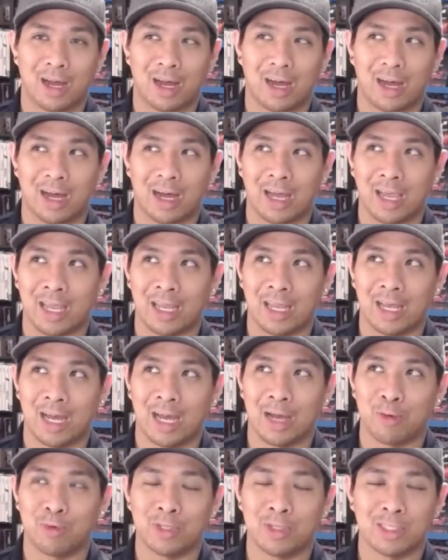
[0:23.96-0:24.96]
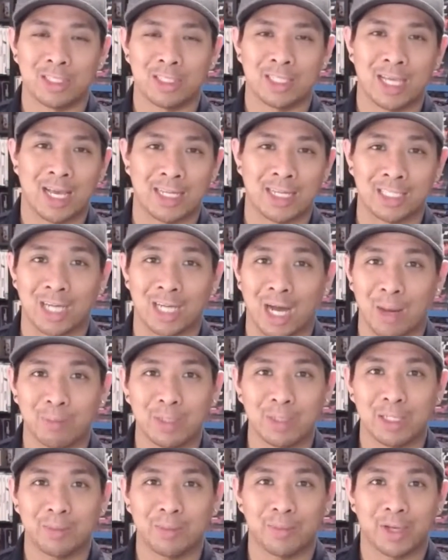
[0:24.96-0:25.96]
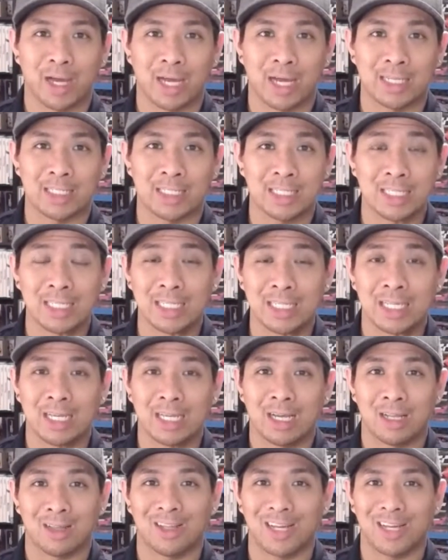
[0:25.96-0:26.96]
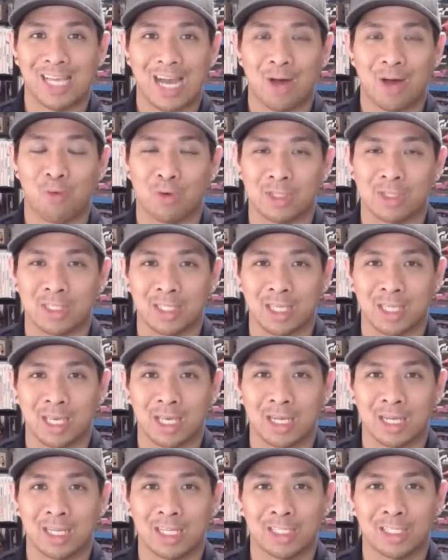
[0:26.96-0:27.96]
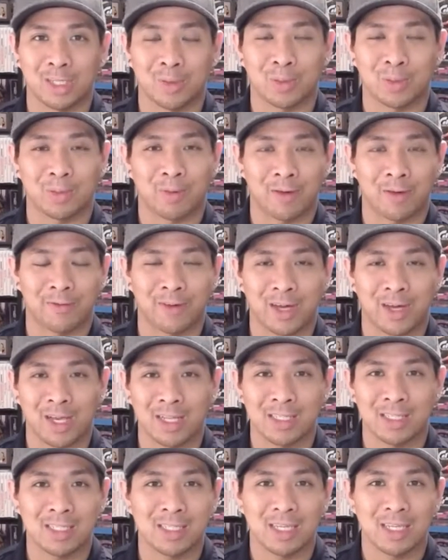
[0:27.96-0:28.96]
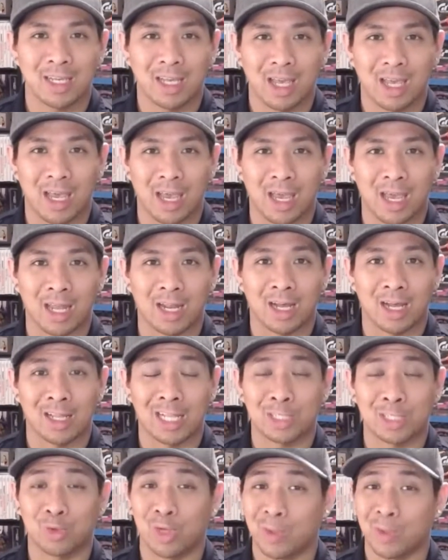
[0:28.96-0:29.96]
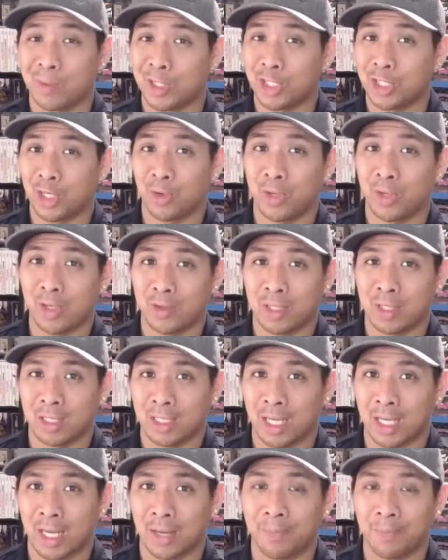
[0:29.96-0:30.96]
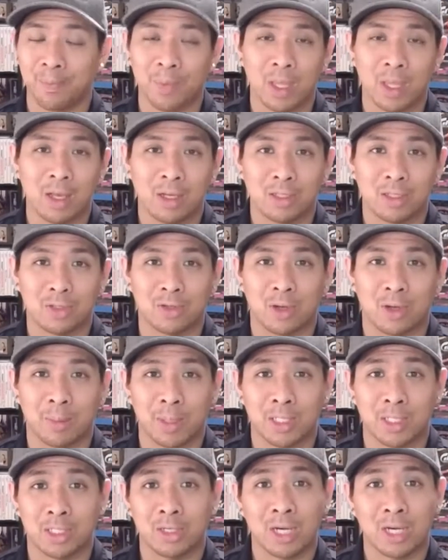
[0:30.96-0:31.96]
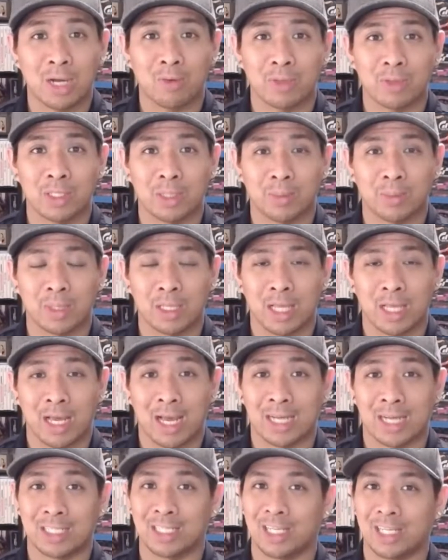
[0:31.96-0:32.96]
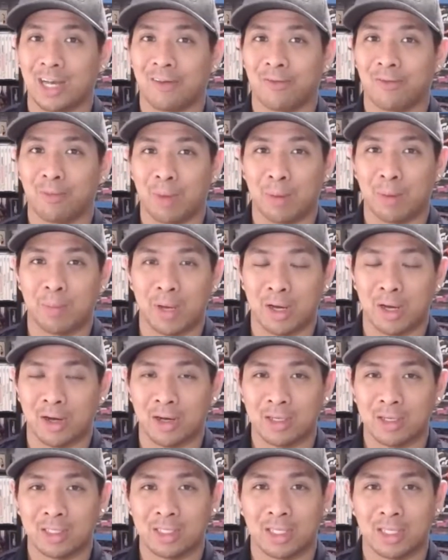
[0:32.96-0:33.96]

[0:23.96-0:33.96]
I wouldn't say I topped it, but I did luck out once again in terms of my finds, and that's what I'm going to be showing you today. So I'm going to start out with something that I actually got from my parents.